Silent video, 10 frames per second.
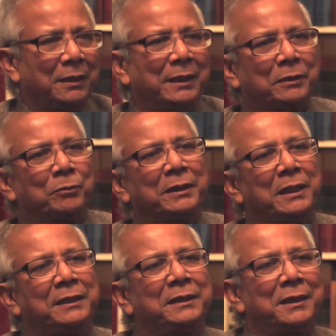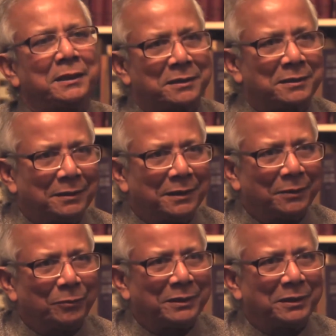Like when Adidas
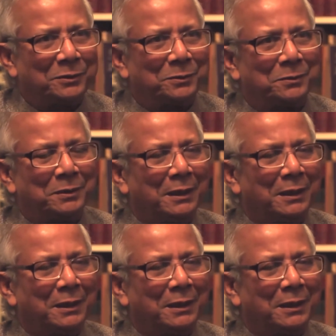wanted to